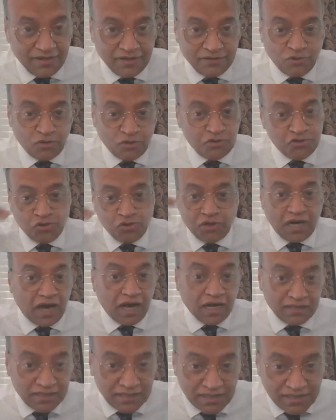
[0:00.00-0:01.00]
those who are
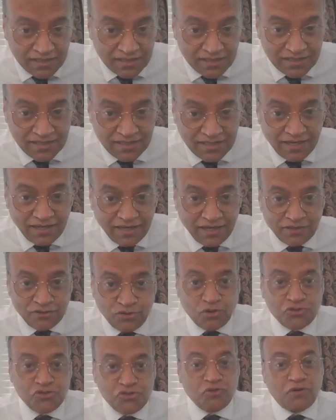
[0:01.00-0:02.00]
artists,
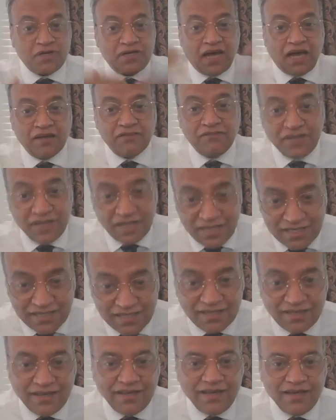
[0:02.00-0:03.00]
those who are
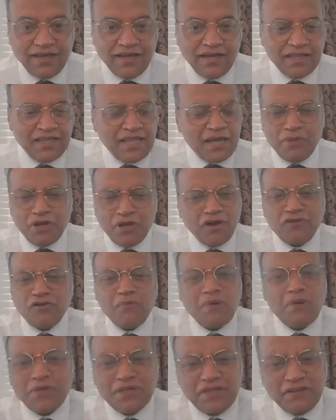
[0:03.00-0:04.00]
diverse, they may not
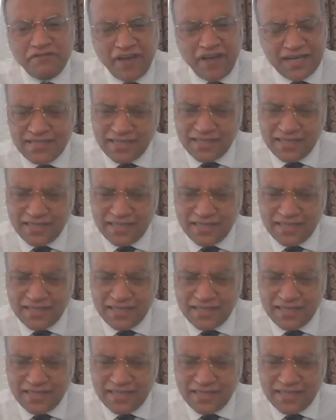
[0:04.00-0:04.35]
remember the facts.